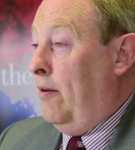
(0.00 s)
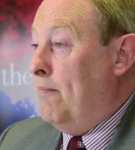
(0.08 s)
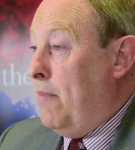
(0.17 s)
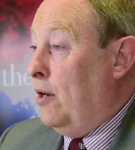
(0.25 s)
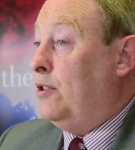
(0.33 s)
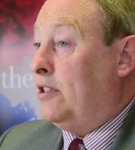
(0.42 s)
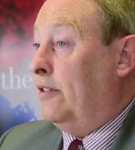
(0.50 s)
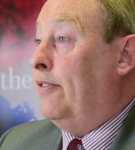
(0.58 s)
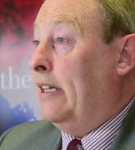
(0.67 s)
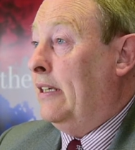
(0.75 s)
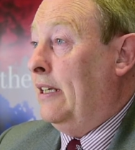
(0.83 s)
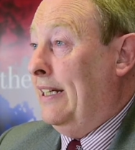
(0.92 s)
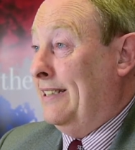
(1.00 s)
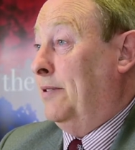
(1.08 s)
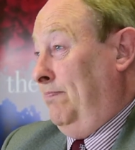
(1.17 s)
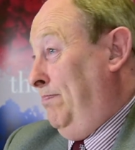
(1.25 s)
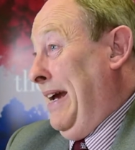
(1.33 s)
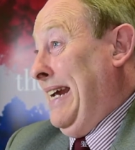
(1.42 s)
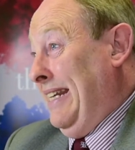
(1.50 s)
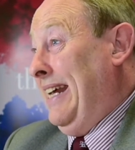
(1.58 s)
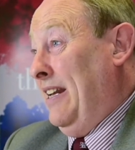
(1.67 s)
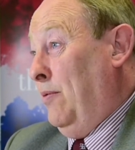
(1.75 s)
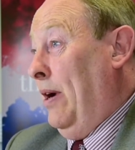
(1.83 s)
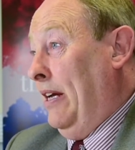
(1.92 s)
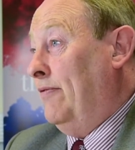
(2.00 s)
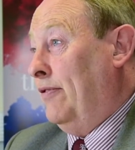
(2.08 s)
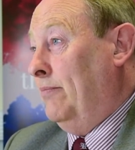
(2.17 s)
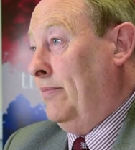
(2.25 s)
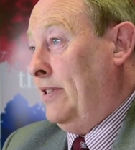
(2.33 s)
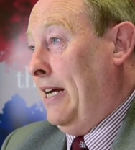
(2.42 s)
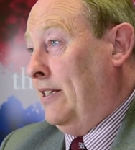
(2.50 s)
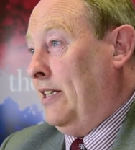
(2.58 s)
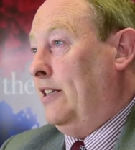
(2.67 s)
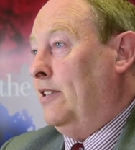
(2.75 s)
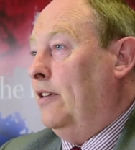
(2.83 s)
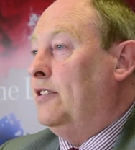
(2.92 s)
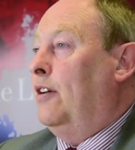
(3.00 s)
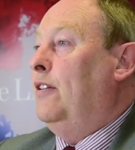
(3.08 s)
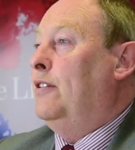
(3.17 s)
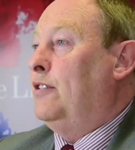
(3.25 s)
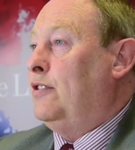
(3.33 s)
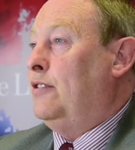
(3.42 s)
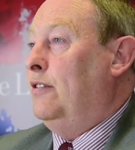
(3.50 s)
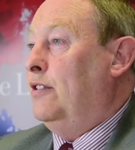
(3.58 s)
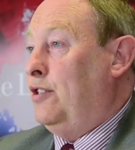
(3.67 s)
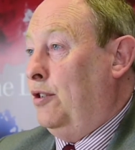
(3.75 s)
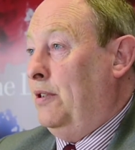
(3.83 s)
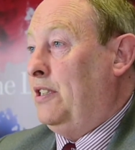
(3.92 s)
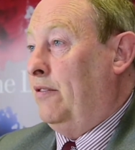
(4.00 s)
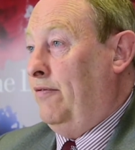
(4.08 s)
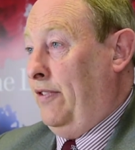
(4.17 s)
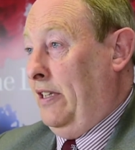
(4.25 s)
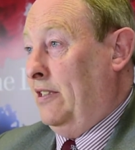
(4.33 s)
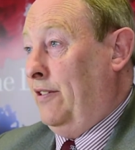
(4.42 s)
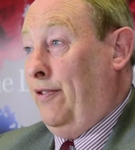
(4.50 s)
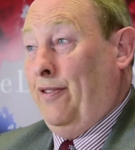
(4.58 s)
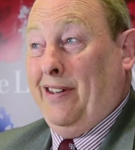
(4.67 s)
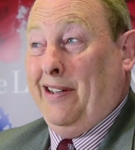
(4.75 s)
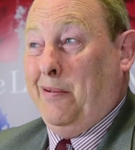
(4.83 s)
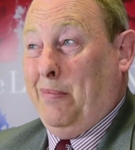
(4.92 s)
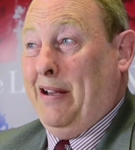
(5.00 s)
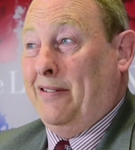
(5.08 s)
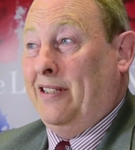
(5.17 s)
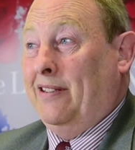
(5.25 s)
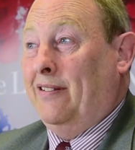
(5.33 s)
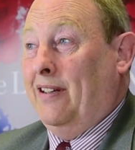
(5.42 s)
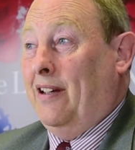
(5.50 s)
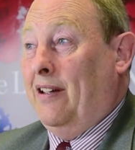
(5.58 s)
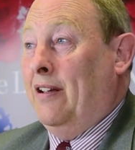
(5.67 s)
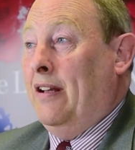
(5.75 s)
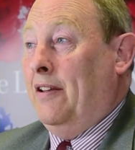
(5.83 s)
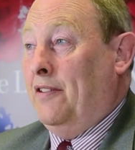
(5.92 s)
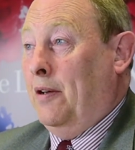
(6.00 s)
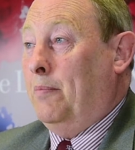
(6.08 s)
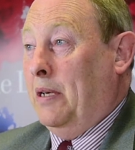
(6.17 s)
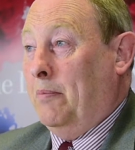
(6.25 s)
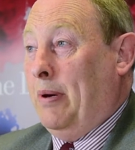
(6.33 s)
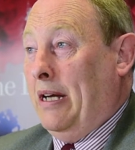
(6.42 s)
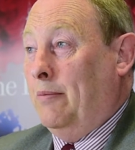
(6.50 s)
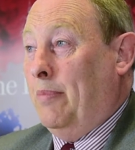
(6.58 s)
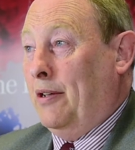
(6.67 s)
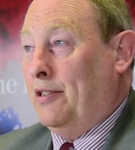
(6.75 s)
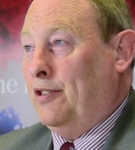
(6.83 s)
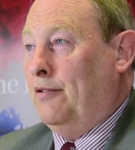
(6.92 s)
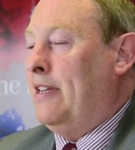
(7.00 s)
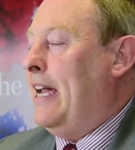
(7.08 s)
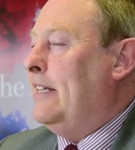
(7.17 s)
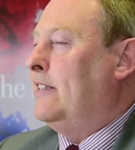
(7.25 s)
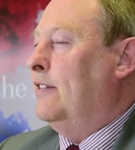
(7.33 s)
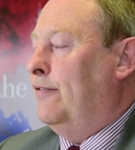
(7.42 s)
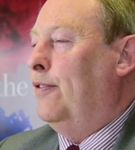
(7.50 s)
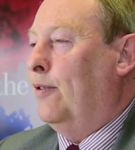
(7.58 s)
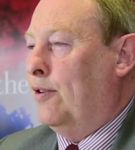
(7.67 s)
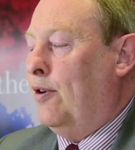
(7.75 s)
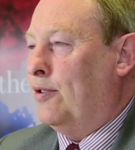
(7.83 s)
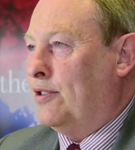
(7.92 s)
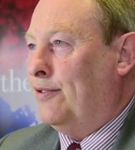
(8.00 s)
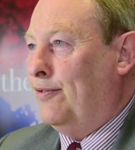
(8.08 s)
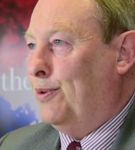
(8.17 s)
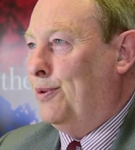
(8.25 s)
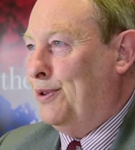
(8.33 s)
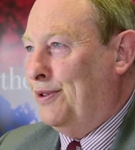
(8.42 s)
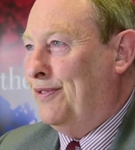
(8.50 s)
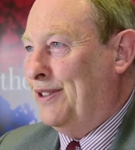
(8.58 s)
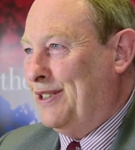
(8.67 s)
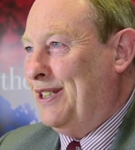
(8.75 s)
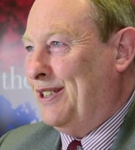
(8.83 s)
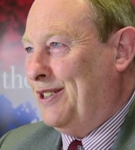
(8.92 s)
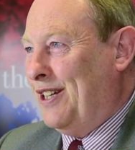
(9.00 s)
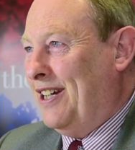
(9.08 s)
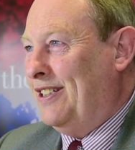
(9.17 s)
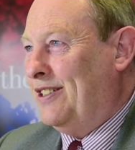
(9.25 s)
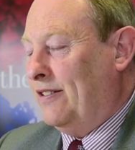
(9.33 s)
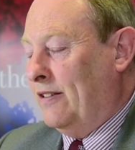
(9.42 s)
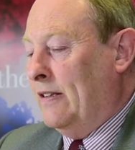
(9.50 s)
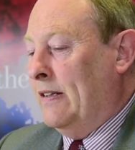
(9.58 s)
Most of it is paid anyway from taxation. It's only the tuition fees, if you think about it, they're being paid by the student. That isn't the full cost of your university education.